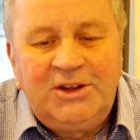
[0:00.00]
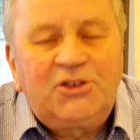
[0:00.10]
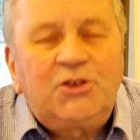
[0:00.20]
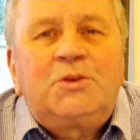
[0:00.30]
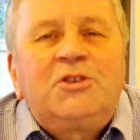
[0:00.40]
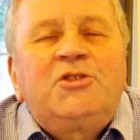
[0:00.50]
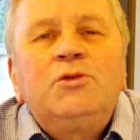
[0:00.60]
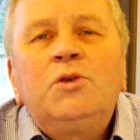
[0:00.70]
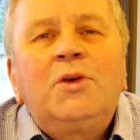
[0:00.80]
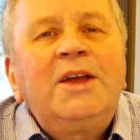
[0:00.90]
to
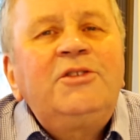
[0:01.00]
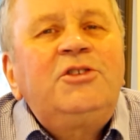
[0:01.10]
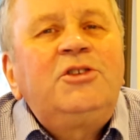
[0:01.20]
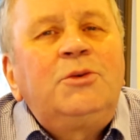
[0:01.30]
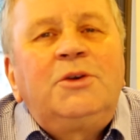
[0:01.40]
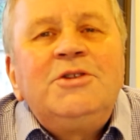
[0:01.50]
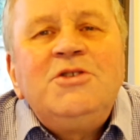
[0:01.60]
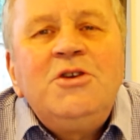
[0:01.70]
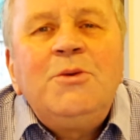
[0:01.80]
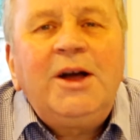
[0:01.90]
restore us, to
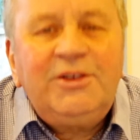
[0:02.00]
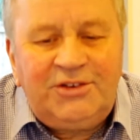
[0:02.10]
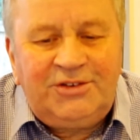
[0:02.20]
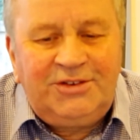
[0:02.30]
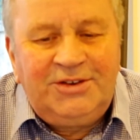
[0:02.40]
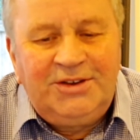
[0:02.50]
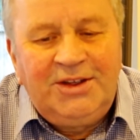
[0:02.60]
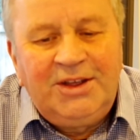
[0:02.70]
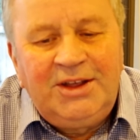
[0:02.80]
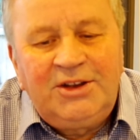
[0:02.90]
renew us,
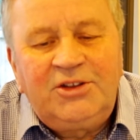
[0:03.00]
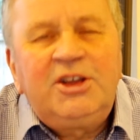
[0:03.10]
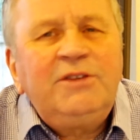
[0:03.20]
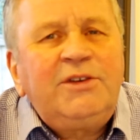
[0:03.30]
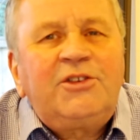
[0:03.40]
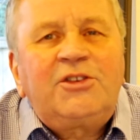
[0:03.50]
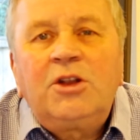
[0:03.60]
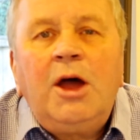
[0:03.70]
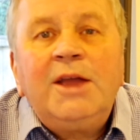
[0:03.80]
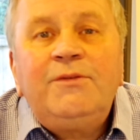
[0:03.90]
to give us
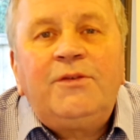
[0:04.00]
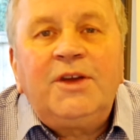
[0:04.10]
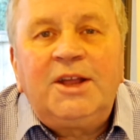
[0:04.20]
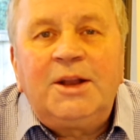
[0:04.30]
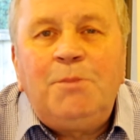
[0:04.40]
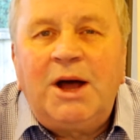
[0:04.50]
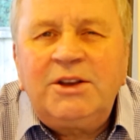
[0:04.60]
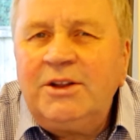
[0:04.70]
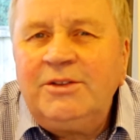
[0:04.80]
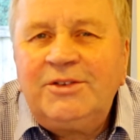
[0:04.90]
life and
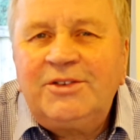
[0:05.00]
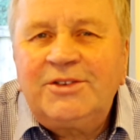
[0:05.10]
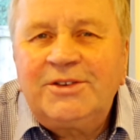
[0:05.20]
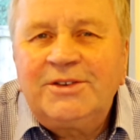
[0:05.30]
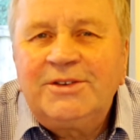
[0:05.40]
abundance?